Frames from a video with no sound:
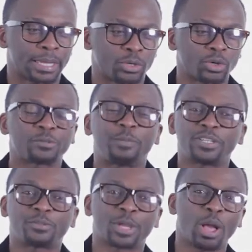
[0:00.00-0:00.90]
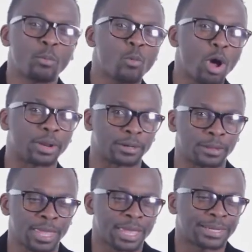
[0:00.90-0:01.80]
Your spirits become one.
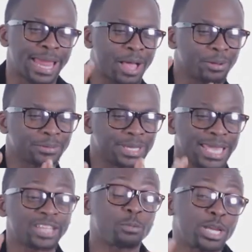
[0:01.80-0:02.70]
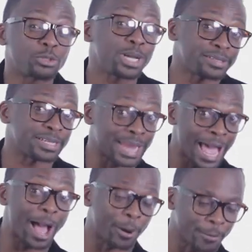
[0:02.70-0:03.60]
Now, it gets more interesting.
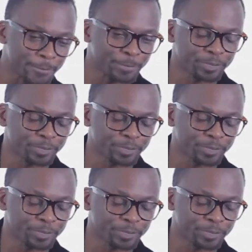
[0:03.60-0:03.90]
How?